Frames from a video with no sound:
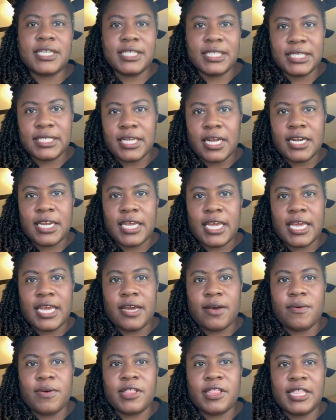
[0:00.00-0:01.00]
in
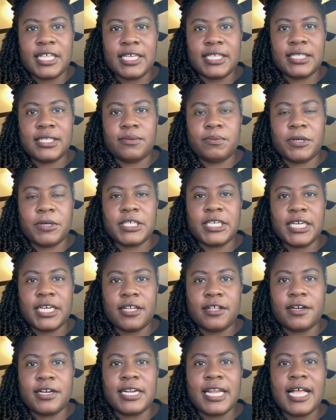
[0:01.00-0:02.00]
studying with this
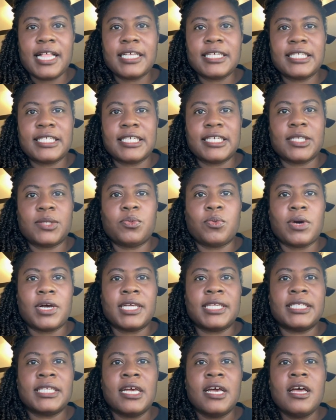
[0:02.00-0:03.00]
particular analysis
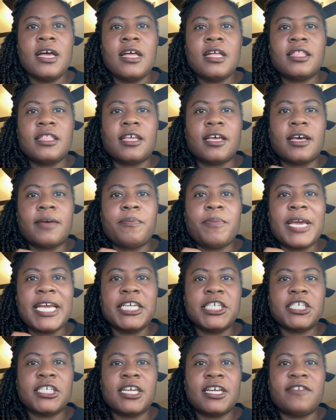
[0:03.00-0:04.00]
was the
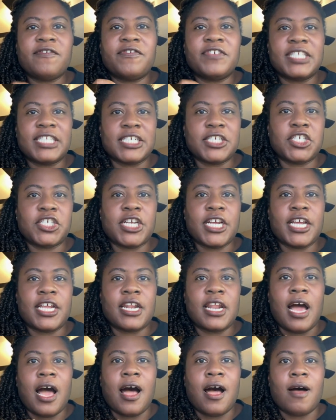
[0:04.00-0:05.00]

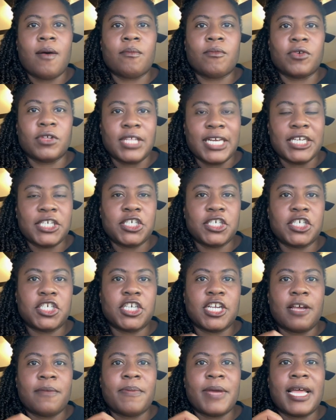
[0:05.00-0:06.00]
patient-physician
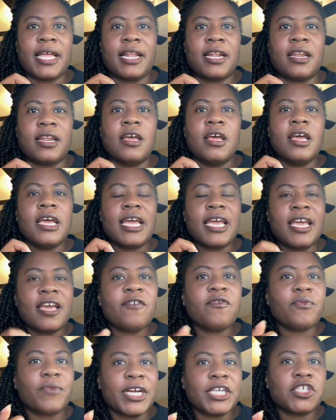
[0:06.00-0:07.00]
relationship and
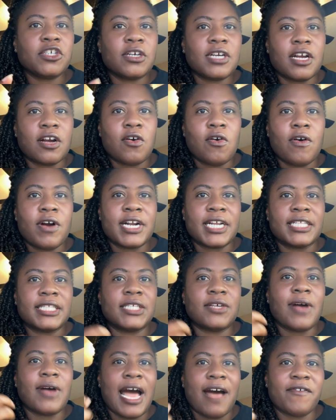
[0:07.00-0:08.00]
if racial concordance,
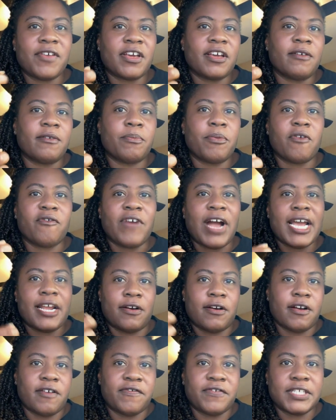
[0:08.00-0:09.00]
so having a
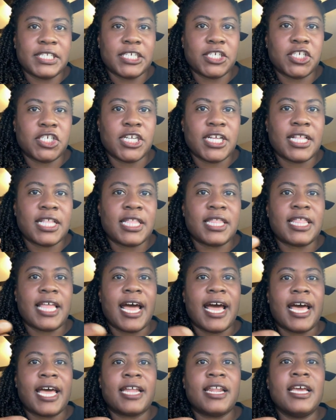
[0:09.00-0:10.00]
provider, a physician
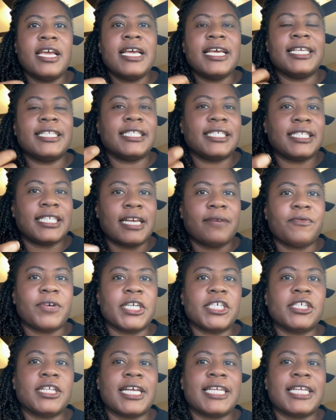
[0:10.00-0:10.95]
that is the same racial